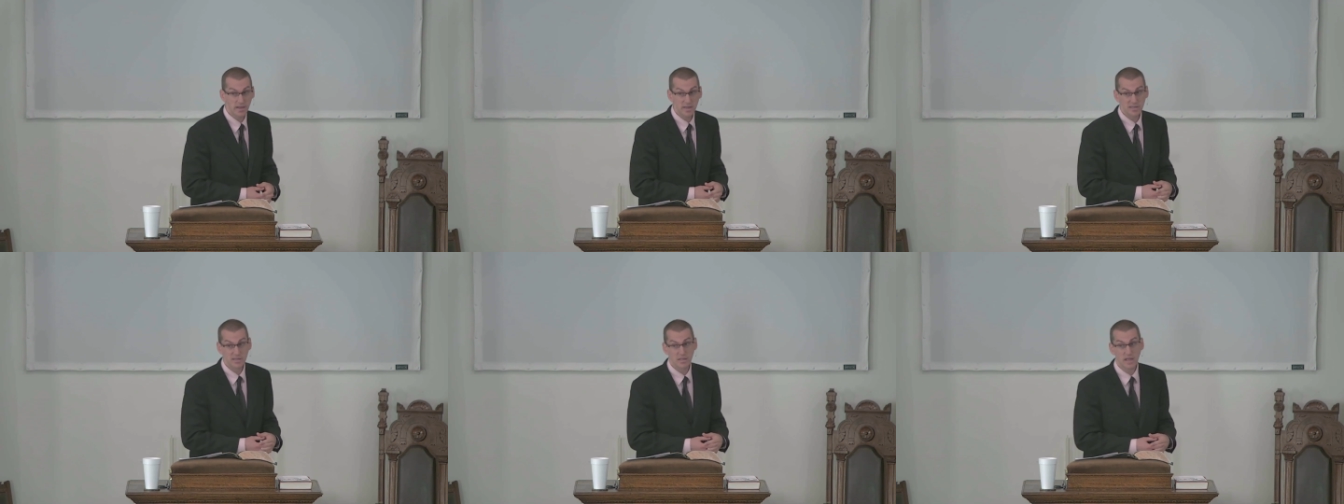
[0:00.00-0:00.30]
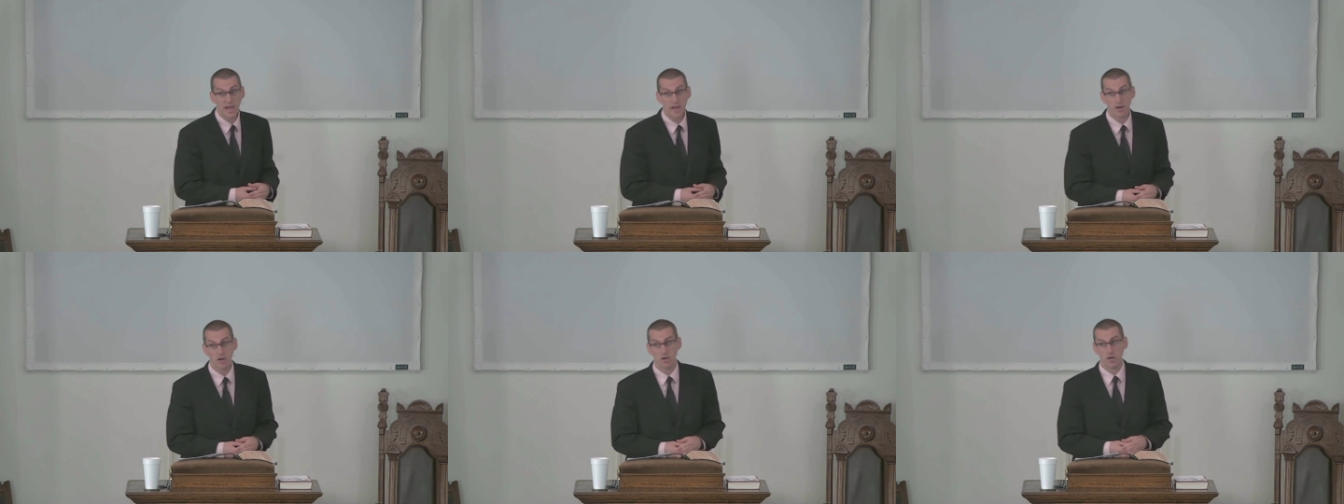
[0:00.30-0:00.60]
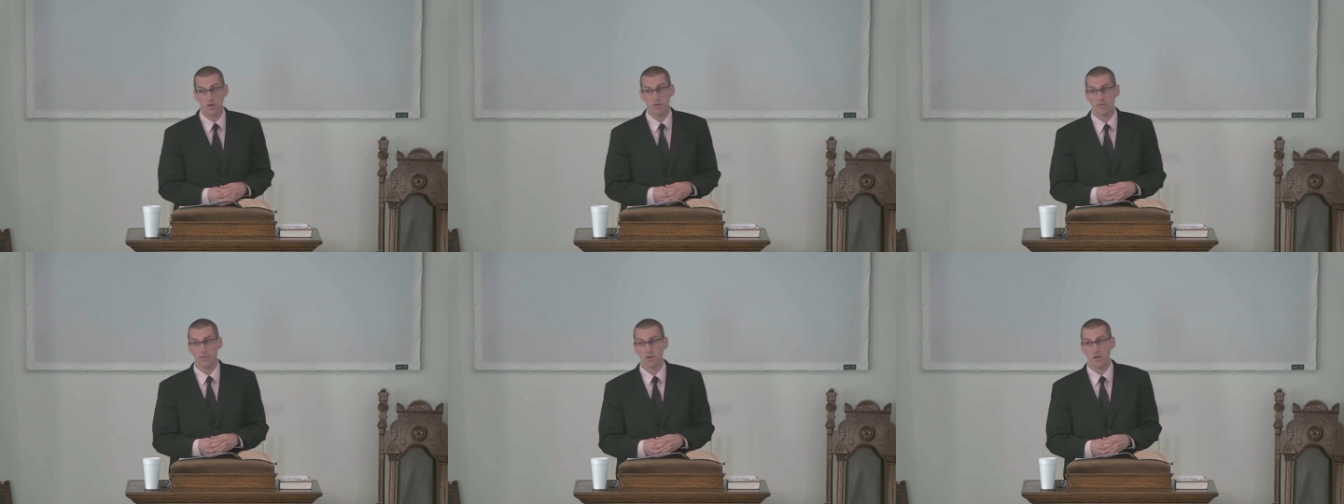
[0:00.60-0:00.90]
in his
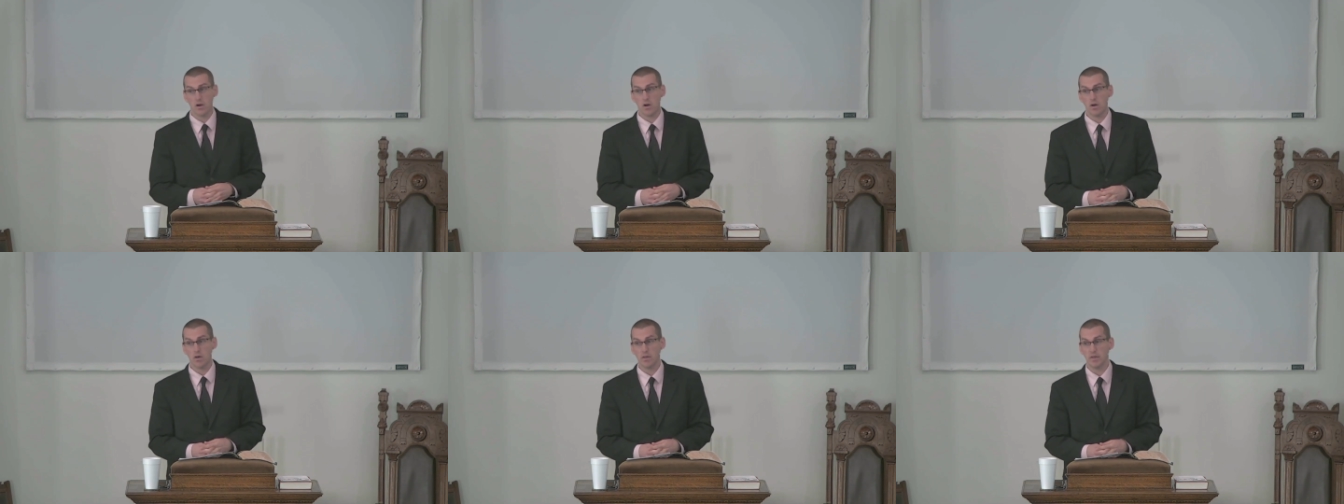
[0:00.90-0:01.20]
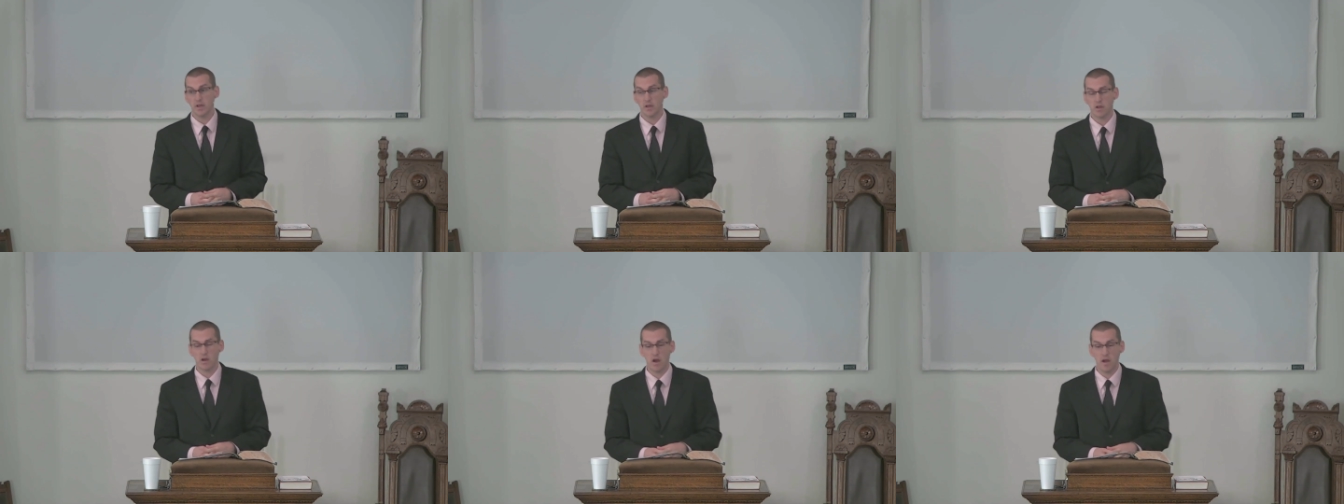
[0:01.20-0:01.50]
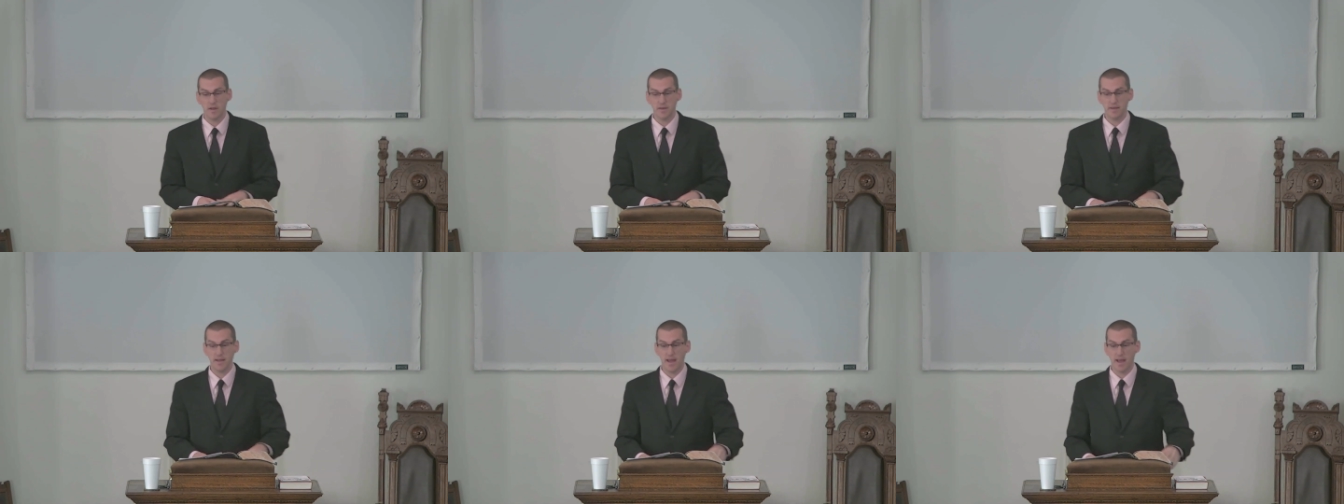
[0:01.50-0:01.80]
letter overall, in the
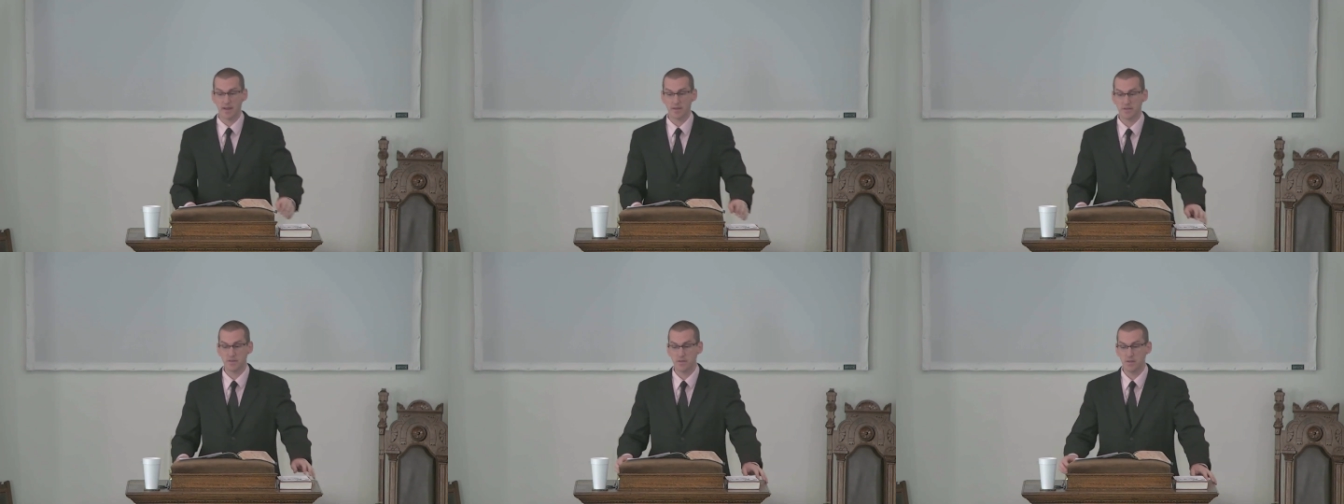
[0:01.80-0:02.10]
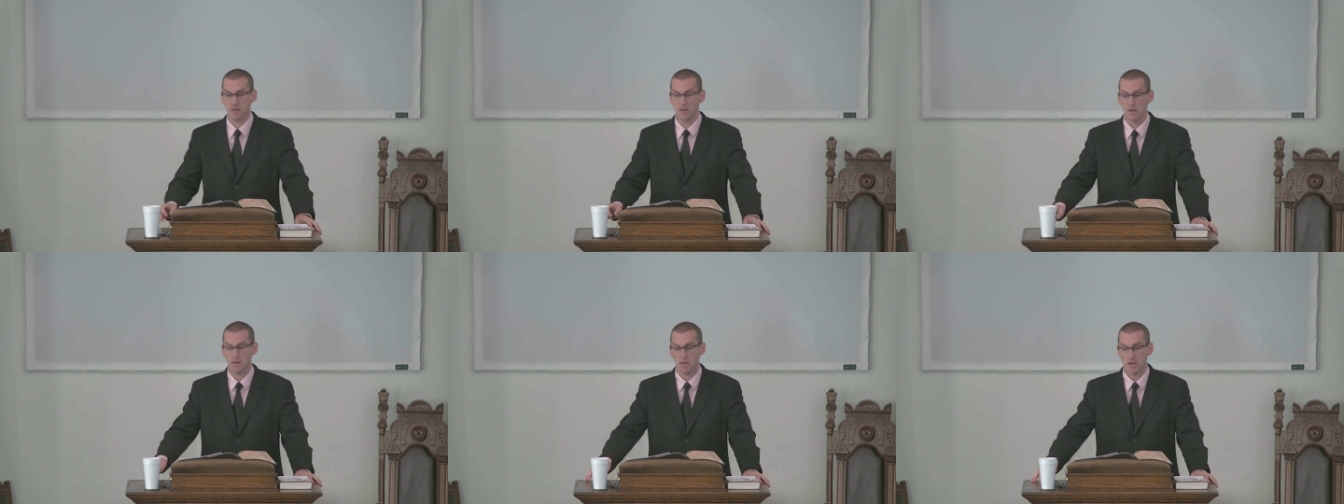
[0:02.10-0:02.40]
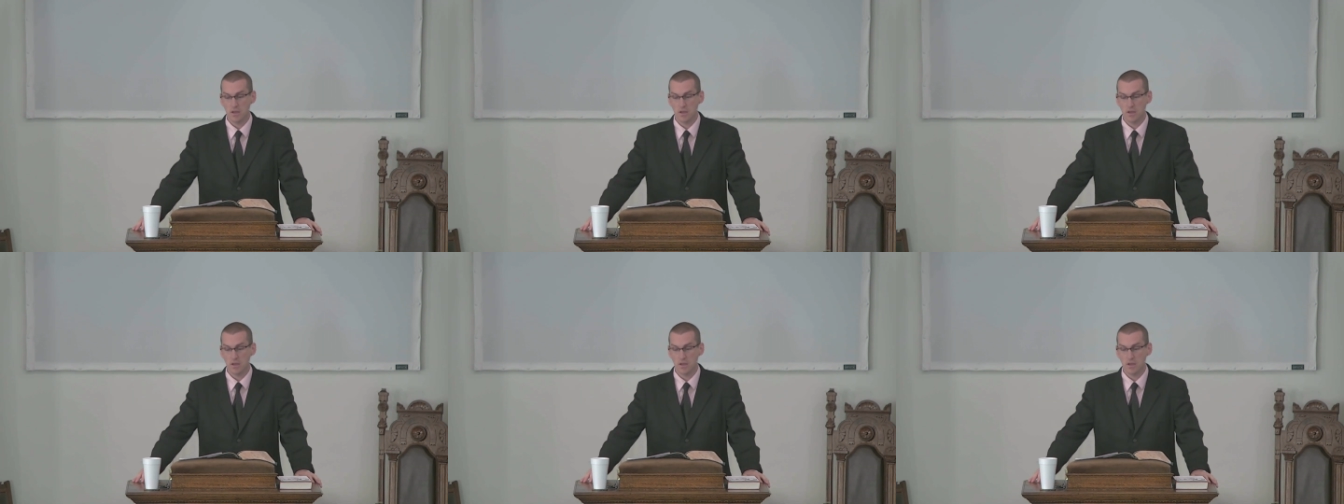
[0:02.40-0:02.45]
context?